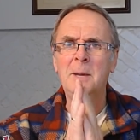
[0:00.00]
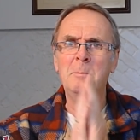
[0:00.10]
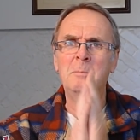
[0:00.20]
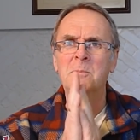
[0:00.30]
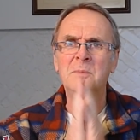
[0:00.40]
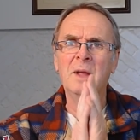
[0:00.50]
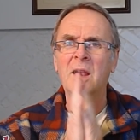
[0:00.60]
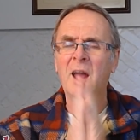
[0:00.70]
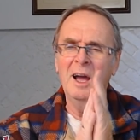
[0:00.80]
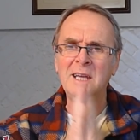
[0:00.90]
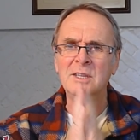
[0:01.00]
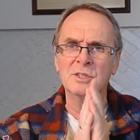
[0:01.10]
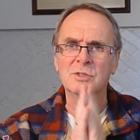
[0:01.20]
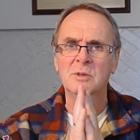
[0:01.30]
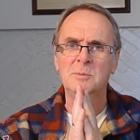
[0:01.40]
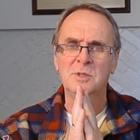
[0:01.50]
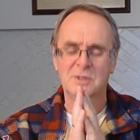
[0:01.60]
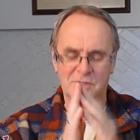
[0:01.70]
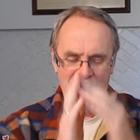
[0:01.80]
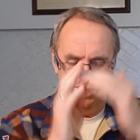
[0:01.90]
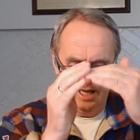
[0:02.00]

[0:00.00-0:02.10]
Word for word: um, align the scripture to